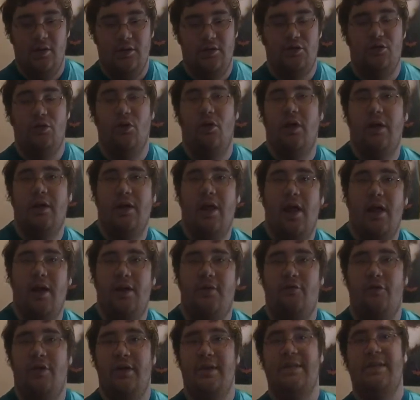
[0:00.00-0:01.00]

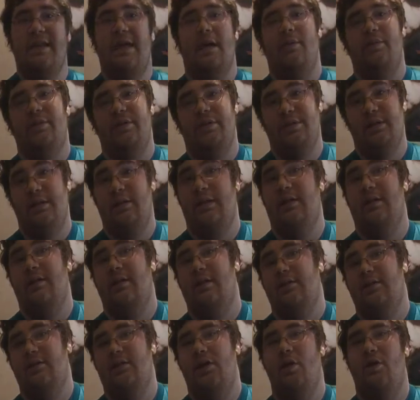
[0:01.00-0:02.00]
storyline of redemption
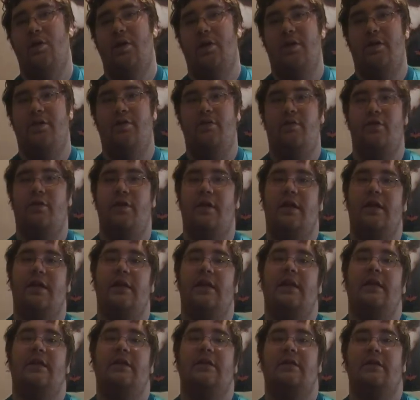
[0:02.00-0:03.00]
that's going through
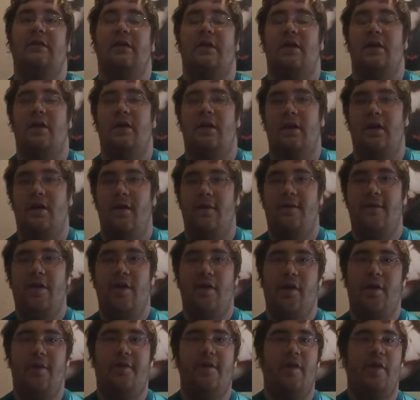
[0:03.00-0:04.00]
it is
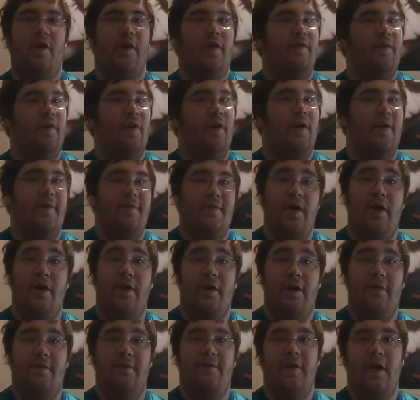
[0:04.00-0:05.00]
very, very, very,
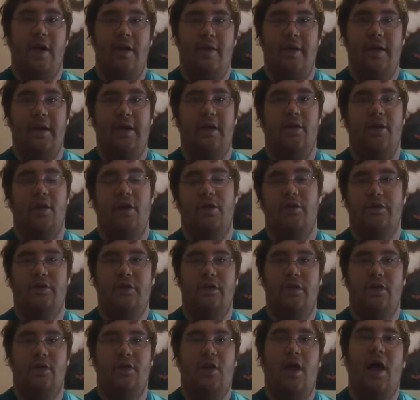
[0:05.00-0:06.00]
very, very close
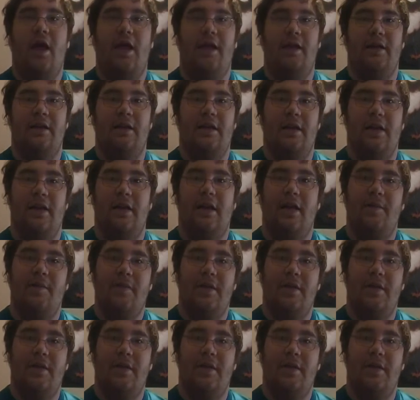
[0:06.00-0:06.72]
to the Lion King.